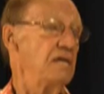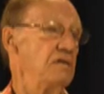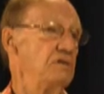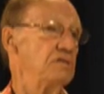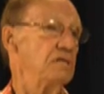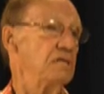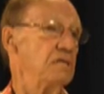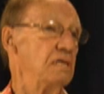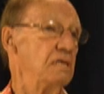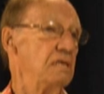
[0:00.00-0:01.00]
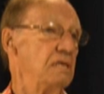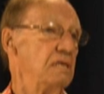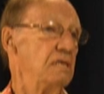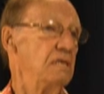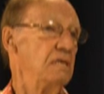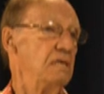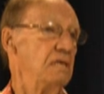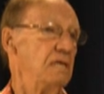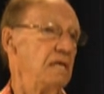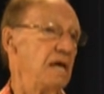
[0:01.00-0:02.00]
use it
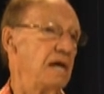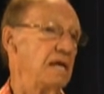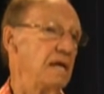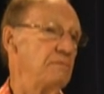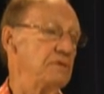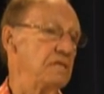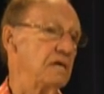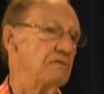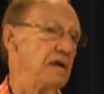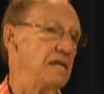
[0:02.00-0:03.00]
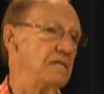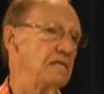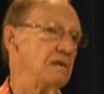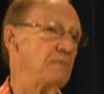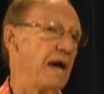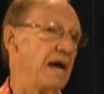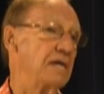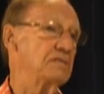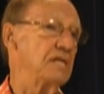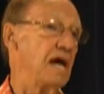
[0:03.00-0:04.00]
and how to empty the grain into the
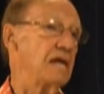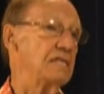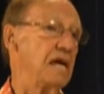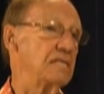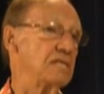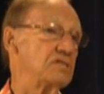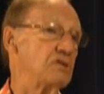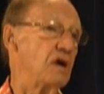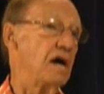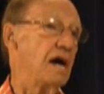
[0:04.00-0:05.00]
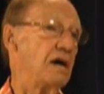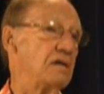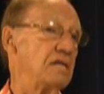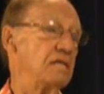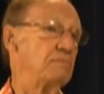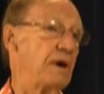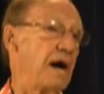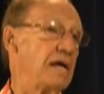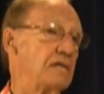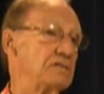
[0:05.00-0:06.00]
bags and how to take the straw out in the
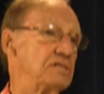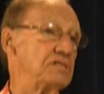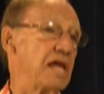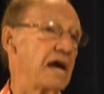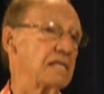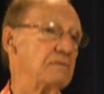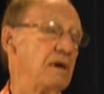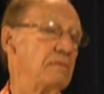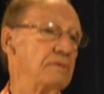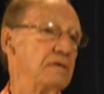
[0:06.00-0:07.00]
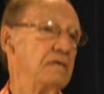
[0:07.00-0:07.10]
piles and stack them up.